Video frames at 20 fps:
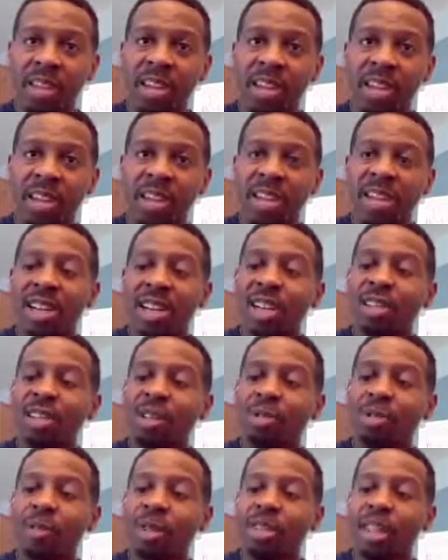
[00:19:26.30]
All right.
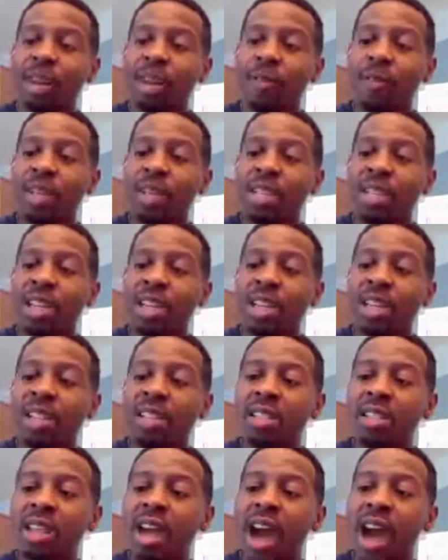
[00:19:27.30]
So the difference
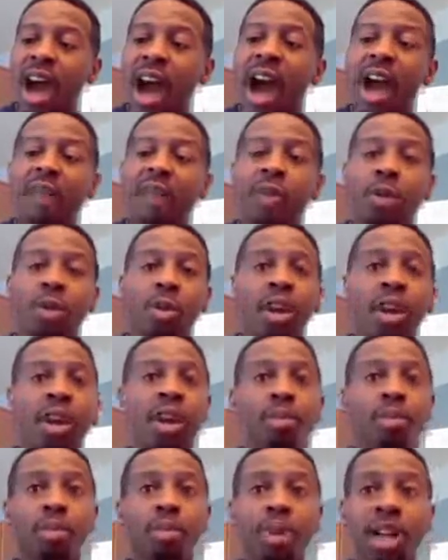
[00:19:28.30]
is I've
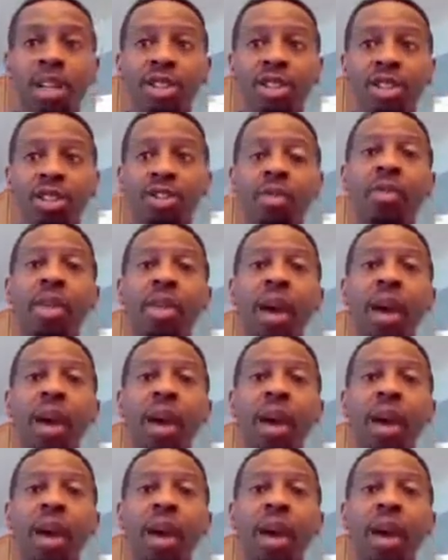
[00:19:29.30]
created pressure.